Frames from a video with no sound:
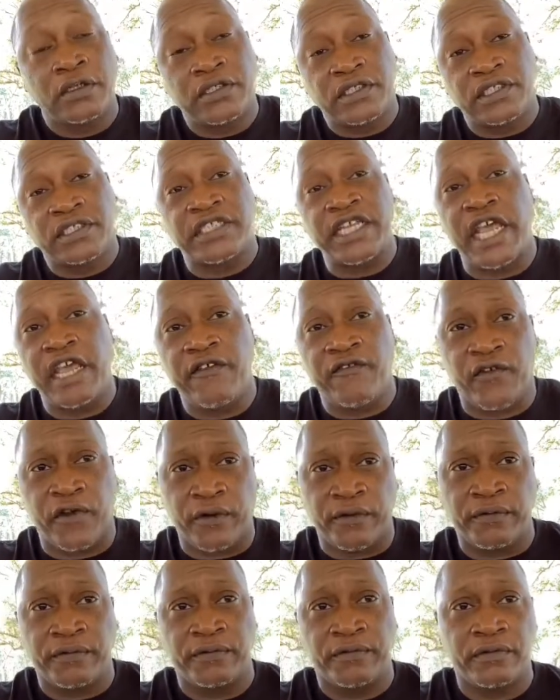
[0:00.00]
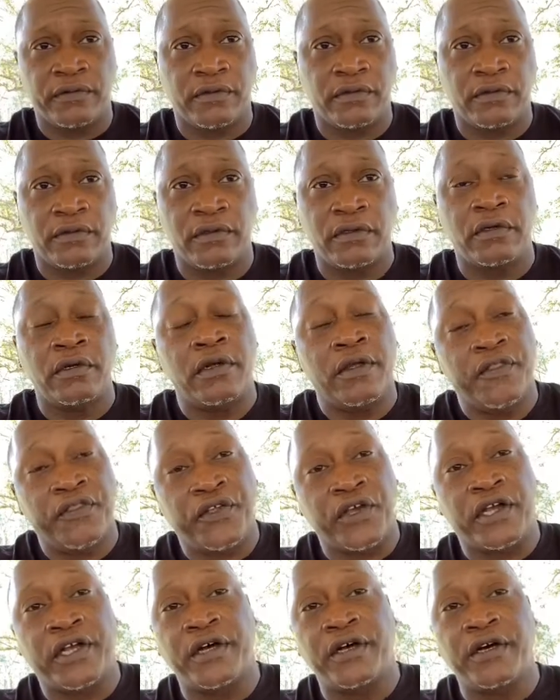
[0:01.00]
savor
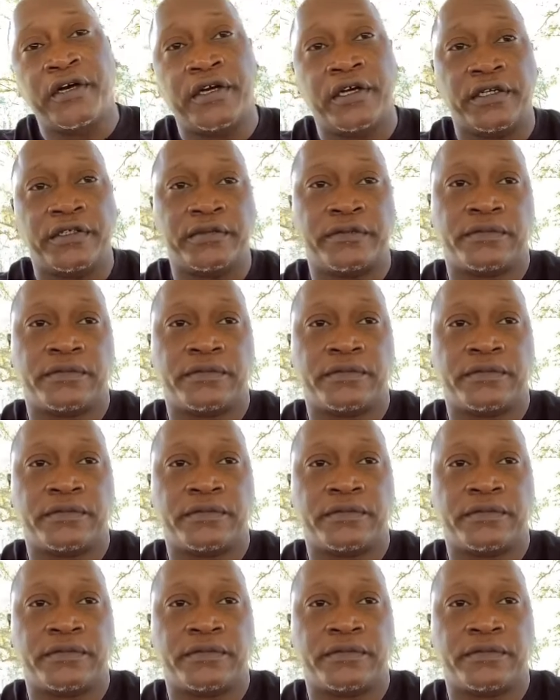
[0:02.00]
the good.